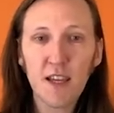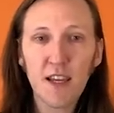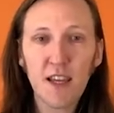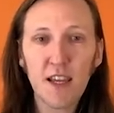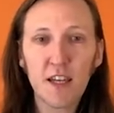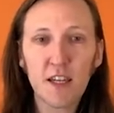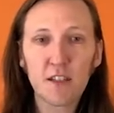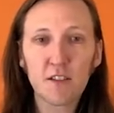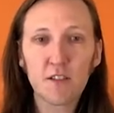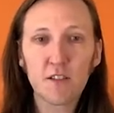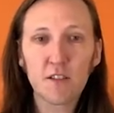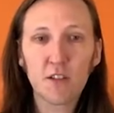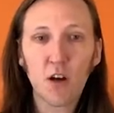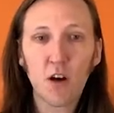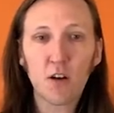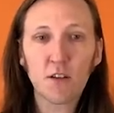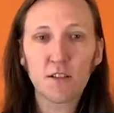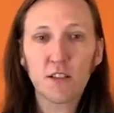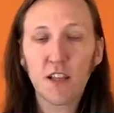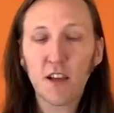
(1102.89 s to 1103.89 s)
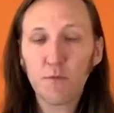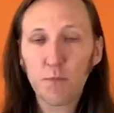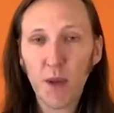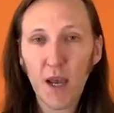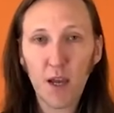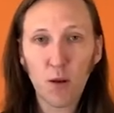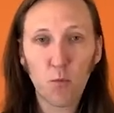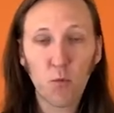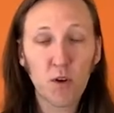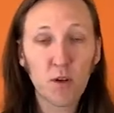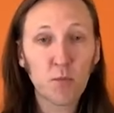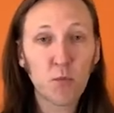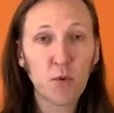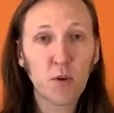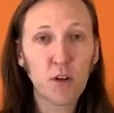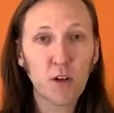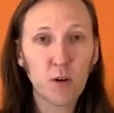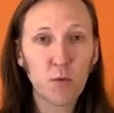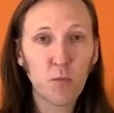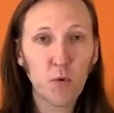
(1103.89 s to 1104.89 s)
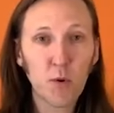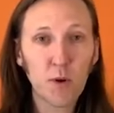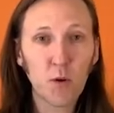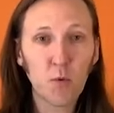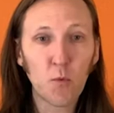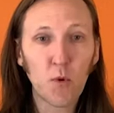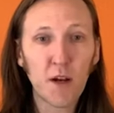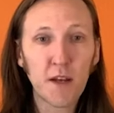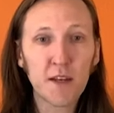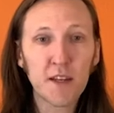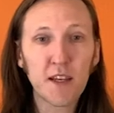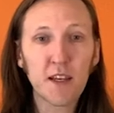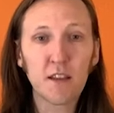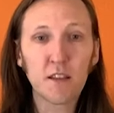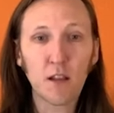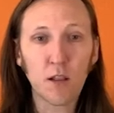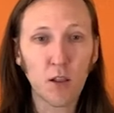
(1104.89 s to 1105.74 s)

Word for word: It installs left pad 1.0.1 in the